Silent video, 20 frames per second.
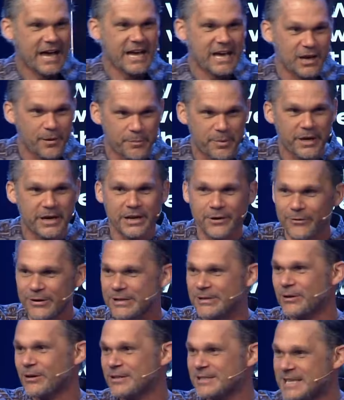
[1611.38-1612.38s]
I got a buddy
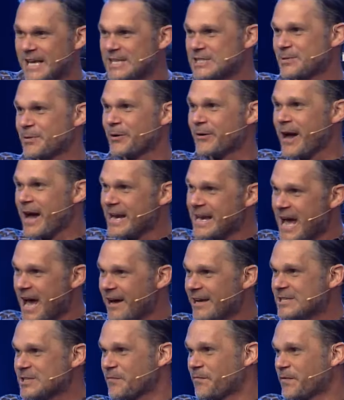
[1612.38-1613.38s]
reading the Old Testament right
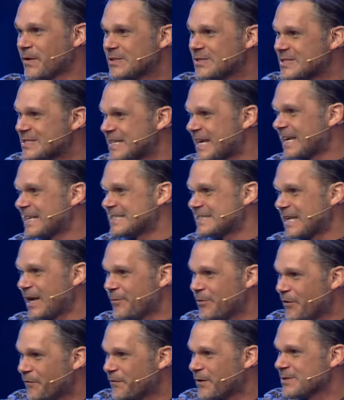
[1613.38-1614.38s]
now. He's in First and Second
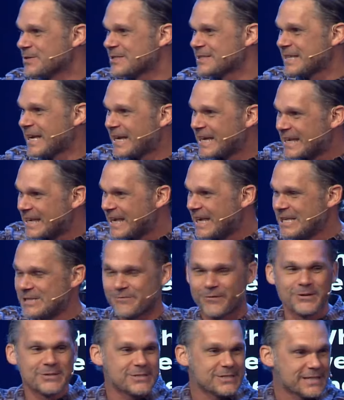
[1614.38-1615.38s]
Samuel, First and Second Kings,
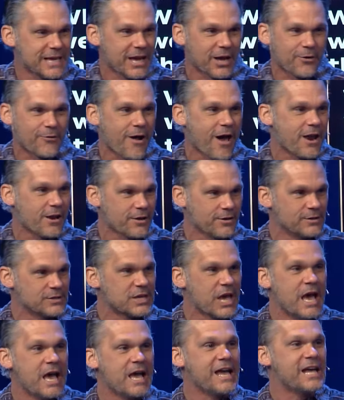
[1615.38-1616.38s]
First and Second
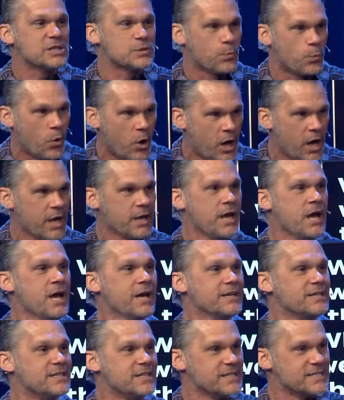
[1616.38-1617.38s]
Chronicles. It's one
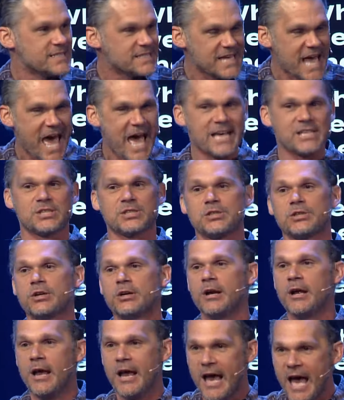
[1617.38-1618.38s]

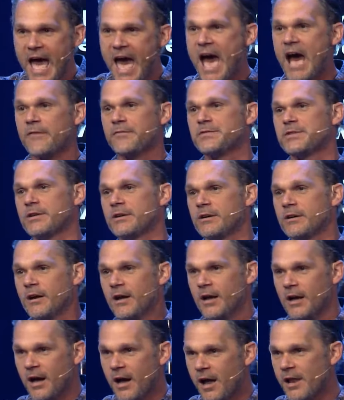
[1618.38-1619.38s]
disaster after
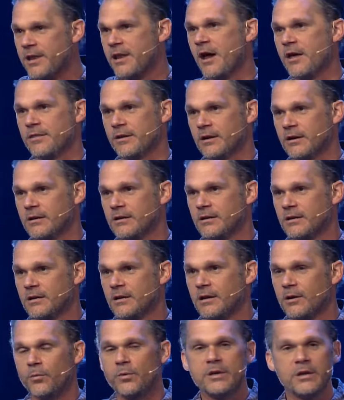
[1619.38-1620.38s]
another.
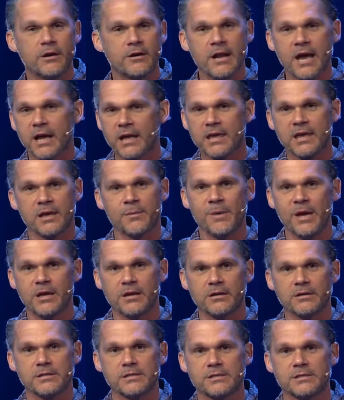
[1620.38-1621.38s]
We are not king
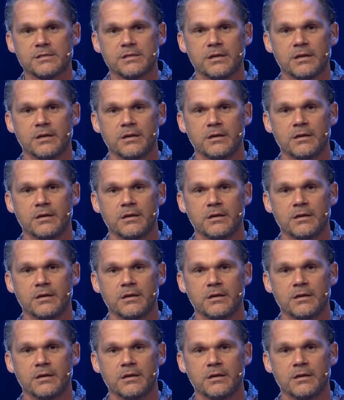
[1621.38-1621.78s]
makers.